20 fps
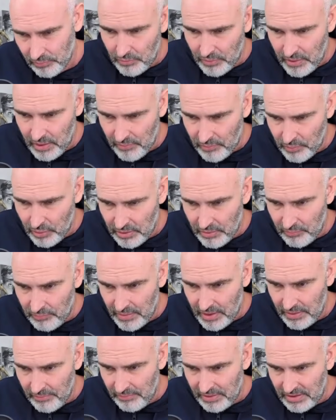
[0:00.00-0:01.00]
I'm going to
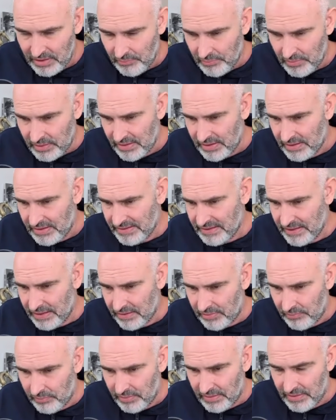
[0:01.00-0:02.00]
play bishop to
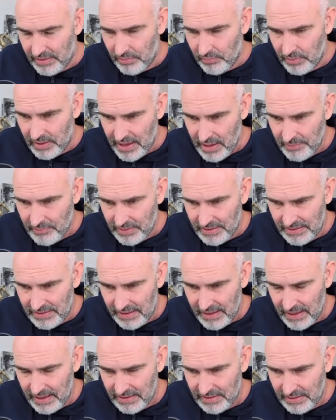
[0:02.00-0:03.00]
d6. We'll see what happens
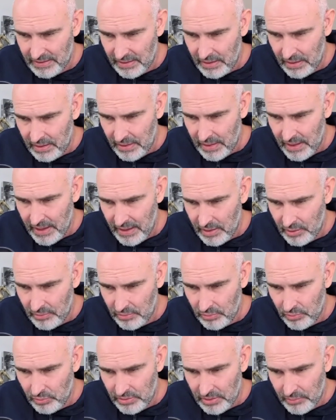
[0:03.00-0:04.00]
next. I
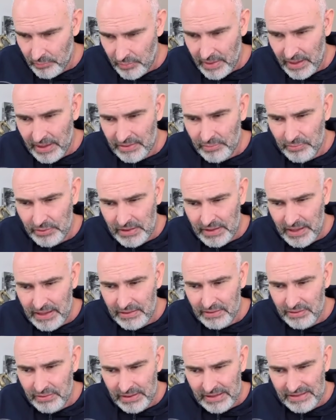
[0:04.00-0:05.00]
also know some plans with
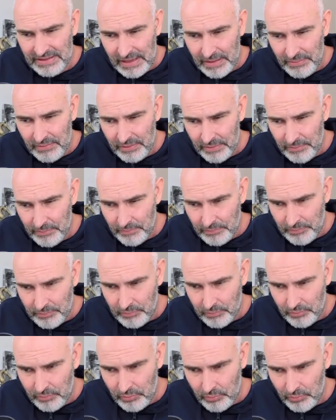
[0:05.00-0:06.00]
knight to e7.
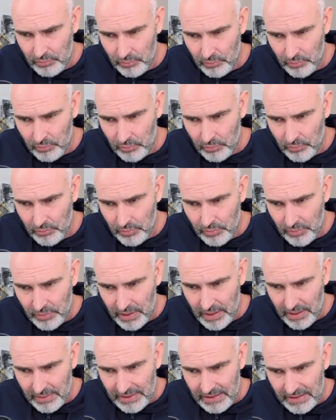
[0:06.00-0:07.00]

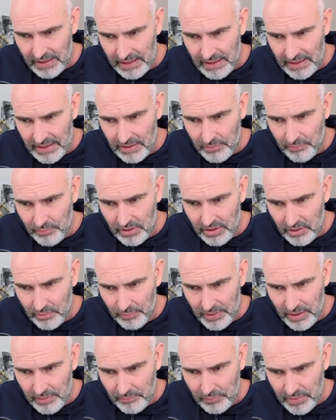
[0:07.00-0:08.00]
And the knight and the
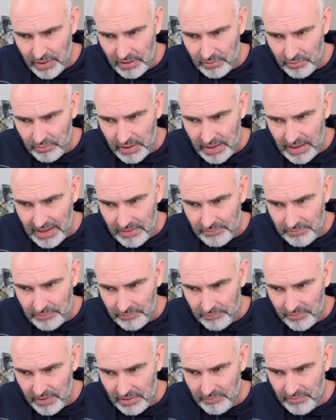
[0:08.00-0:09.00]
bishop can play to the
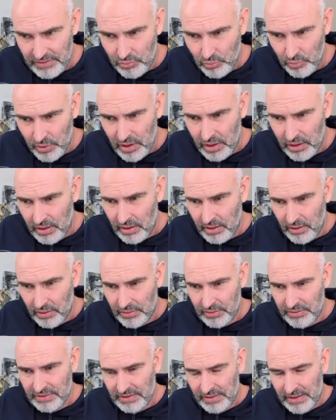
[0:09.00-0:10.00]
f5 square.
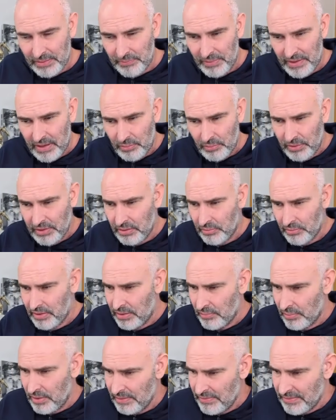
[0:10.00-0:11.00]
You see, they play queen to
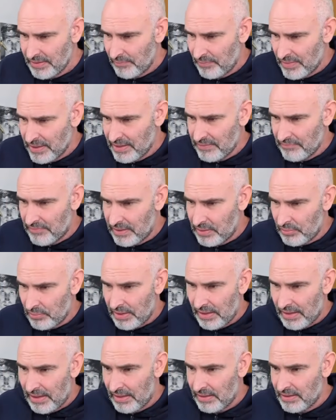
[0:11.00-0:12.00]
e1. They're playing very
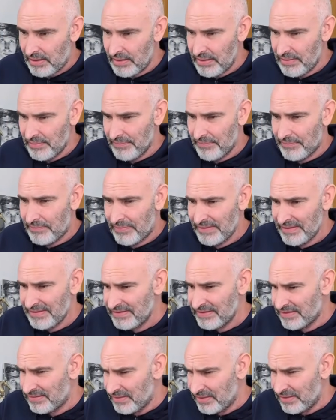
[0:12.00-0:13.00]
quickly. This
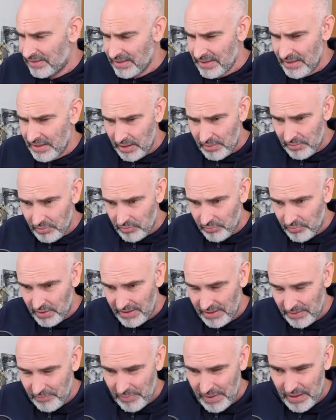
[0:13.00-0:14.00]
is a 1300
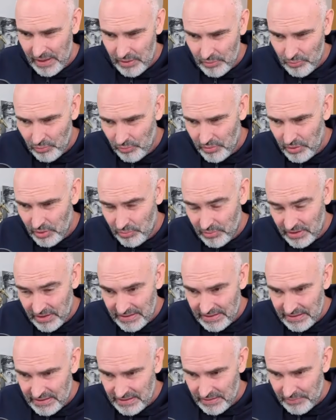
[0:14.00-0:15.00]
rated player who knows
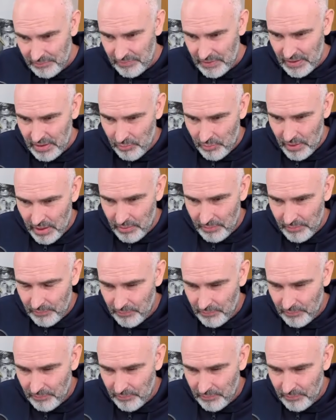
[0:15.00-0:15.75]
his system very well.